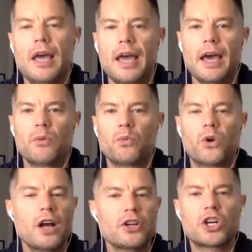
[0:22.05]
and we're
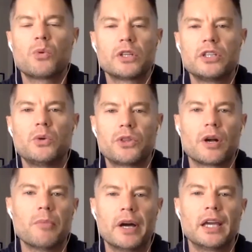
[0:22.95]
not sure what to do with our
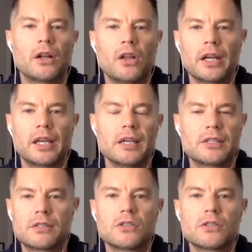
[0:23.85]
money in a lot of cases.